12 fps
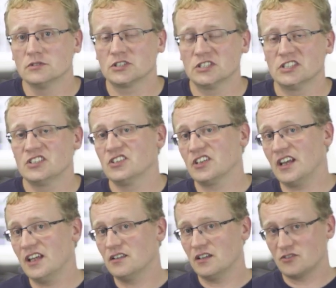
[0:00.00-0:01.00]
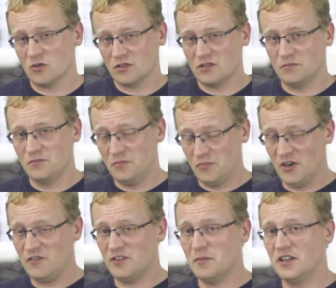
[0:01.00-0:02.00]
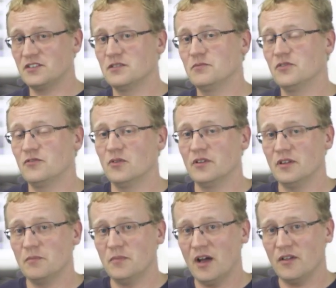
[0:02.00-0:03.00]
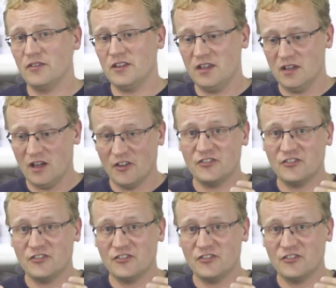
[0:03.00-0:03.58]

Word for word: So this is again, I talked briefly mentioned before about the uh,